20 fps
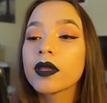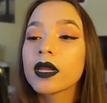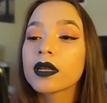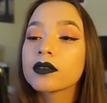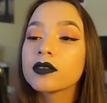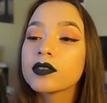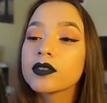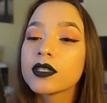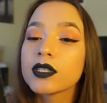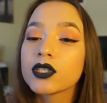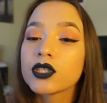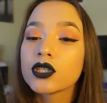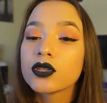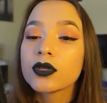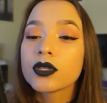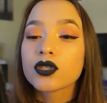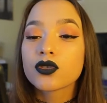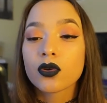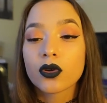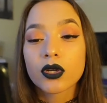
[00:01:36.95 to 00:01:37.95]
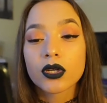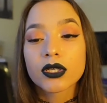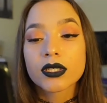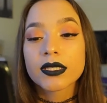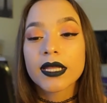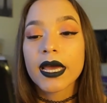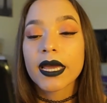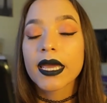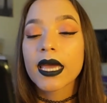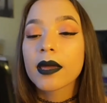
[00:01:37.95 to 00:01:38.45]
of connective tissue
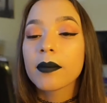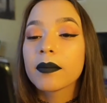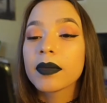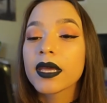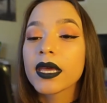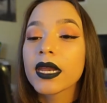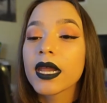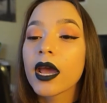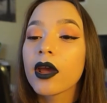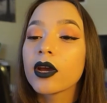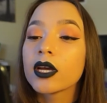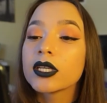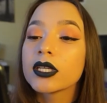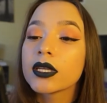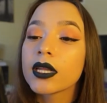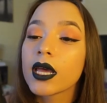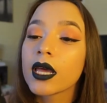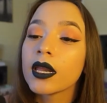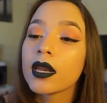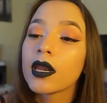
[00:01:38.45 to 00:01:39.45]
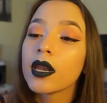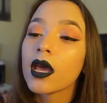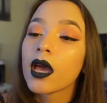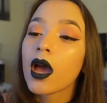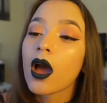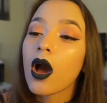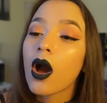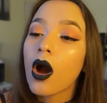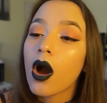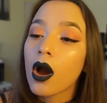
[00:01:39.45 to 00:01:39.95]
disorders that can be inherited
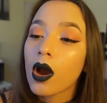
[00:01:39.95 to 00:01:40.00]
and